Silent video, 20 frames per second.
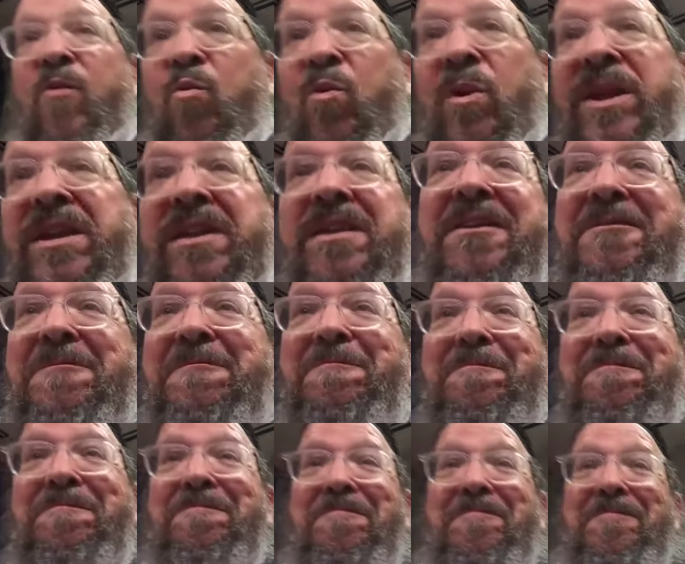are we
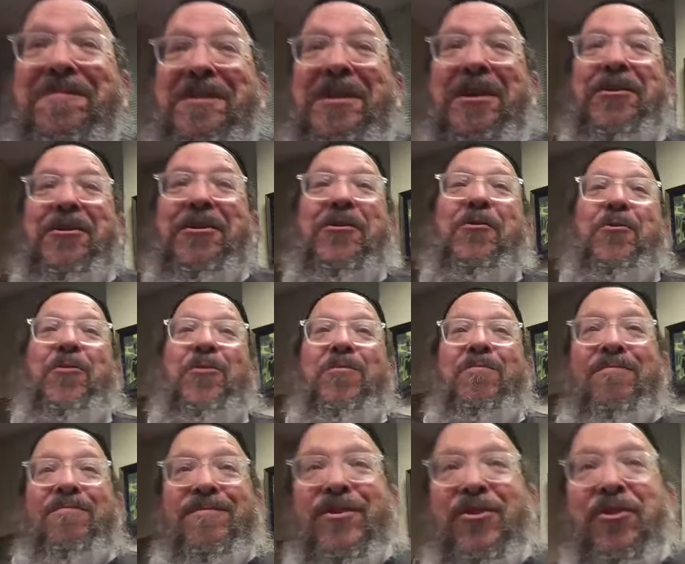to do?
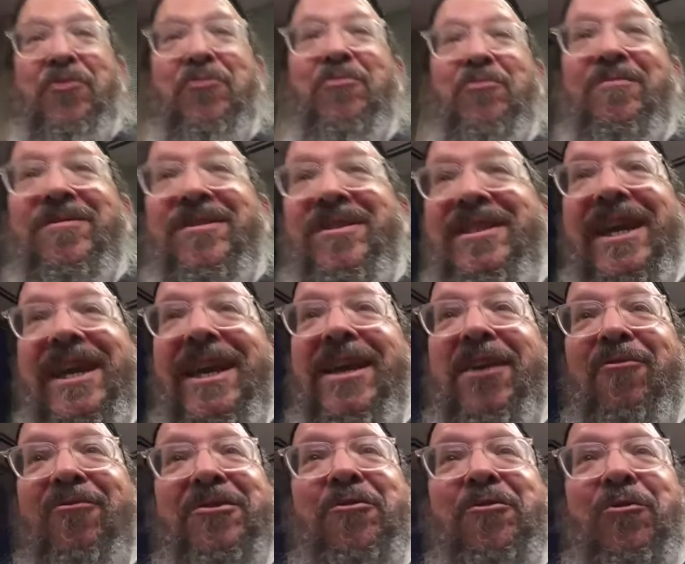Do you stay
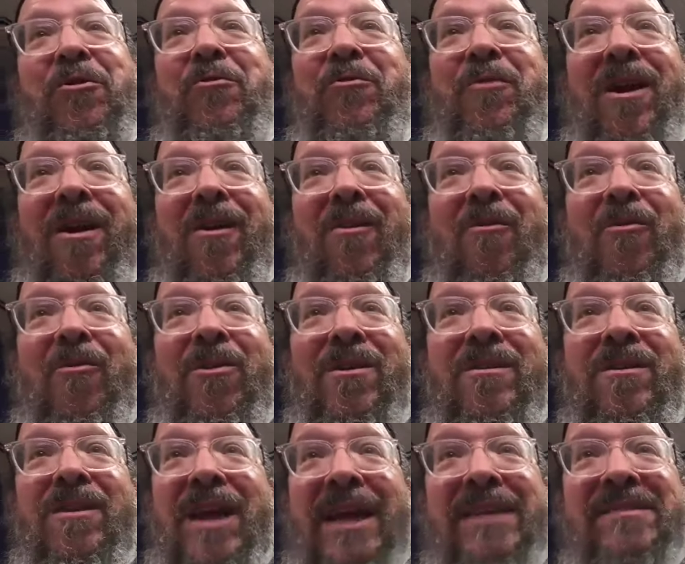or do you go,
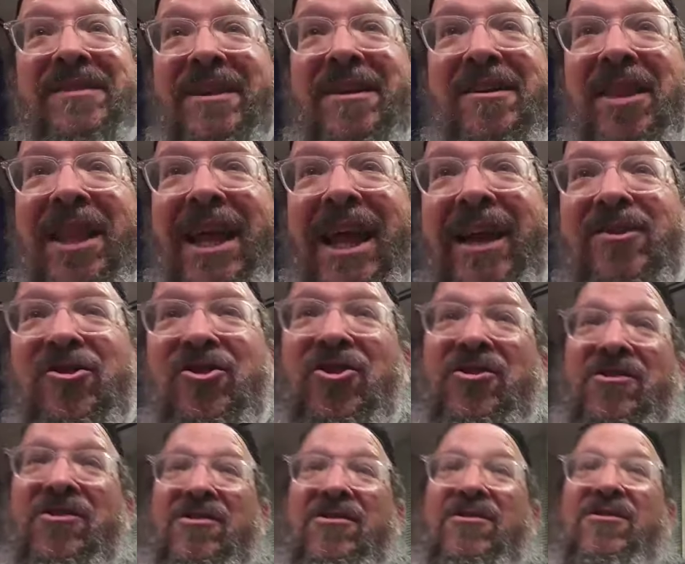as the
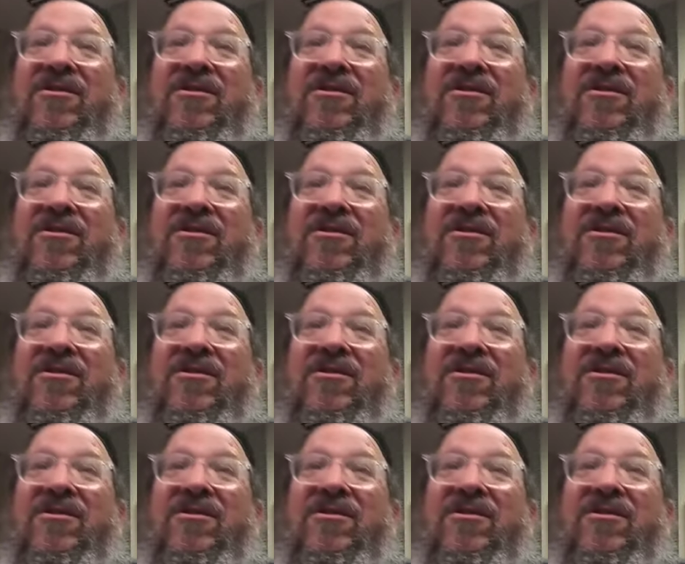Clash